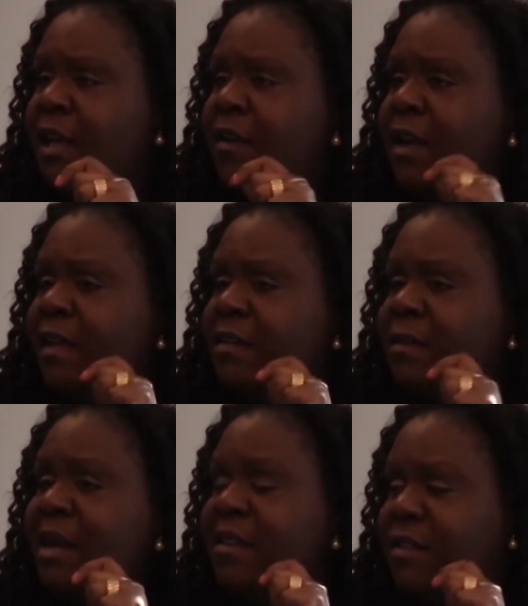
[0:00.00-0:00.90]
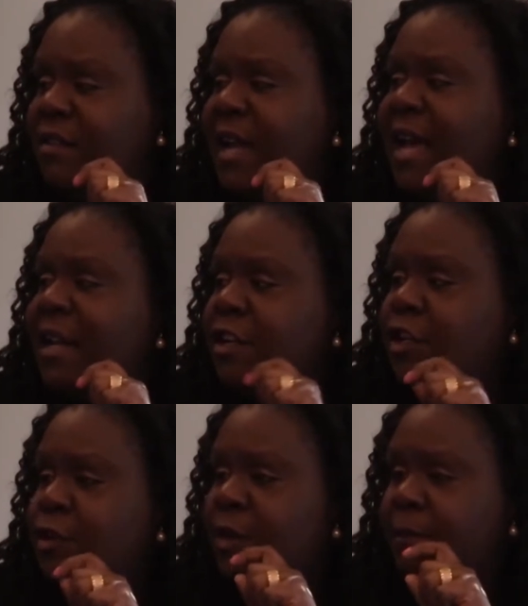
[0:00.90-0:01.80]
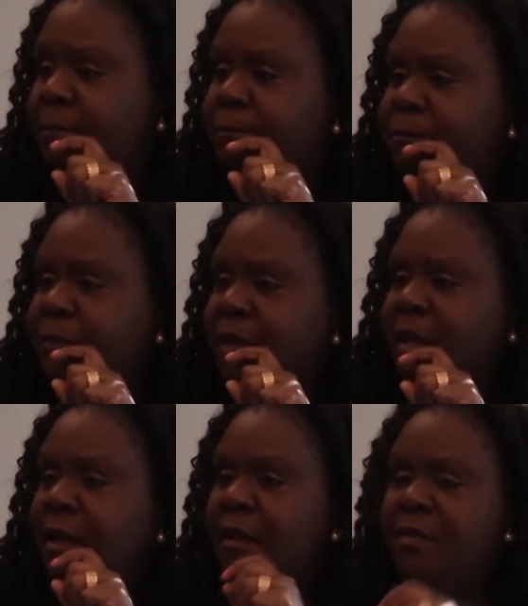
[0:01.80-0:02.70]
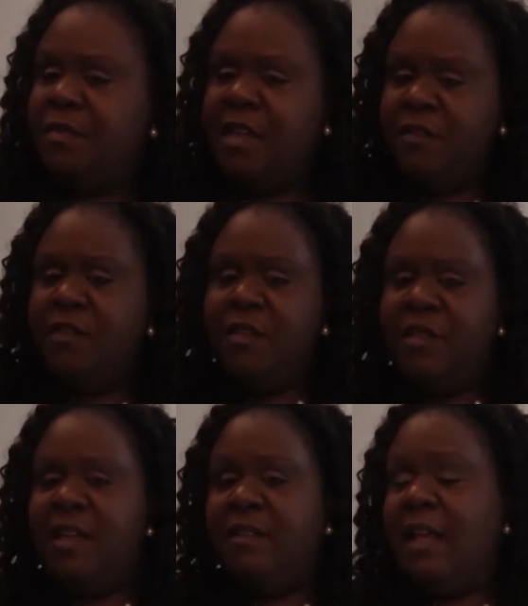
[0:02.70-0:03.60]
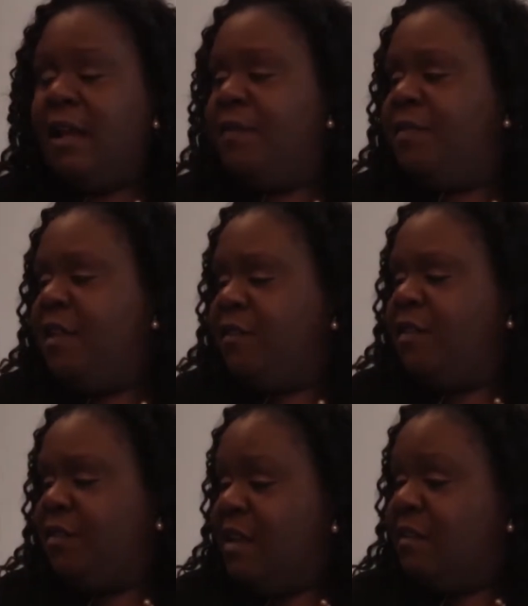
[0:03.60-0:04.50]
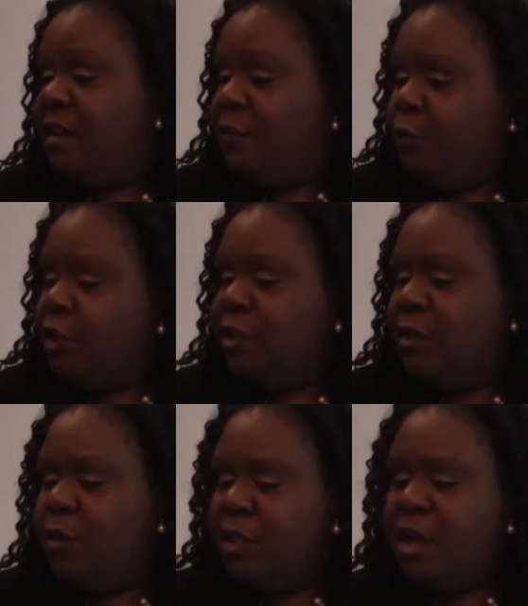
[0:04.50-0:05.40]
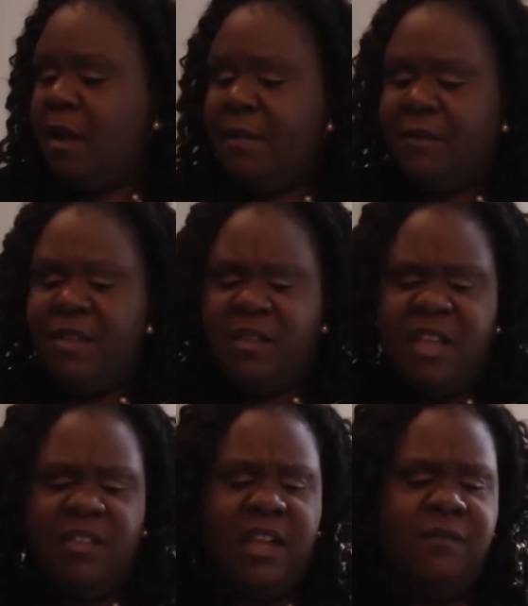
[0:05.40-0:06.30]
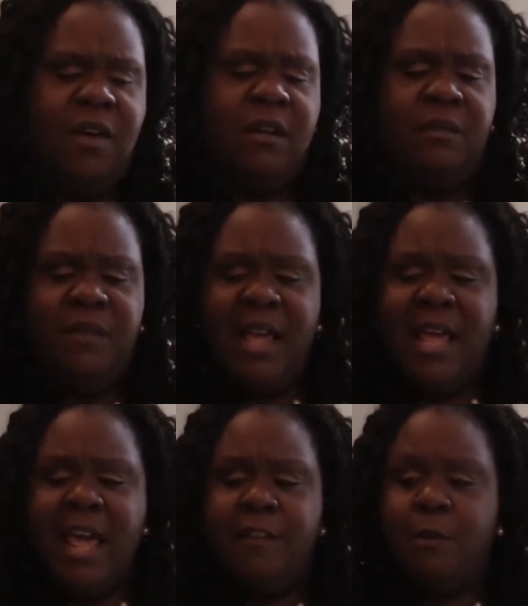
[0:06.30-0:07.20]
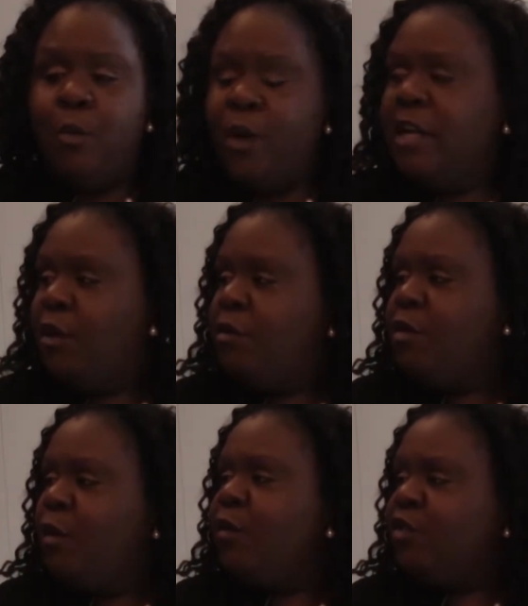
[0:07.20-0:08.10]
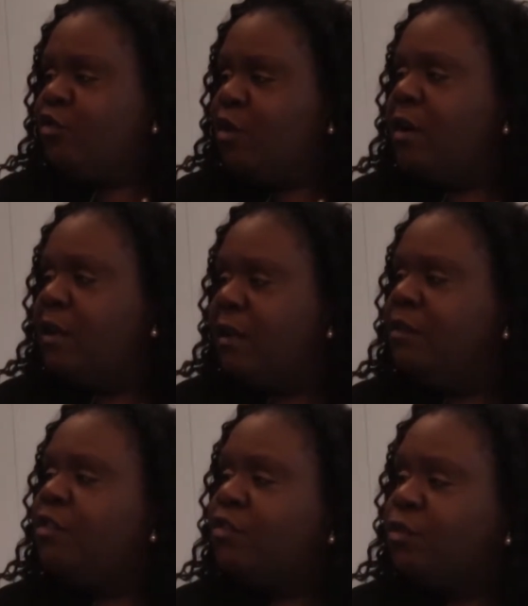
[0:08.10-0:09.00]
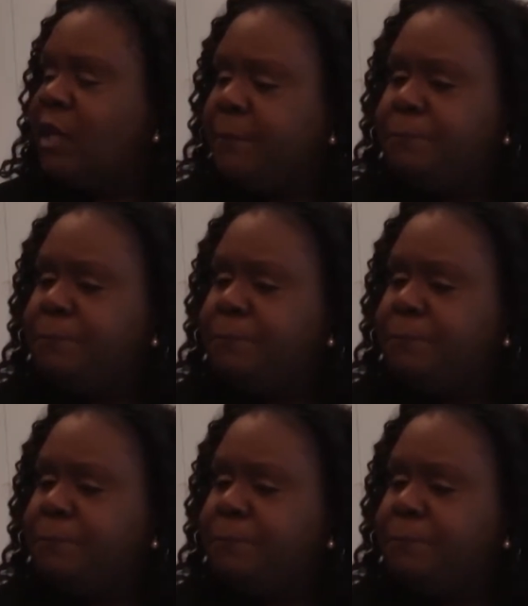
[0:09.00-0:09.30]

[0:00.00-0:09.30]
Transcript: there and somebody sees the hat and they shoot him. These are the things, unfortunately, we talk about these kids get involved in gangs, but we don't know the struggle in the street.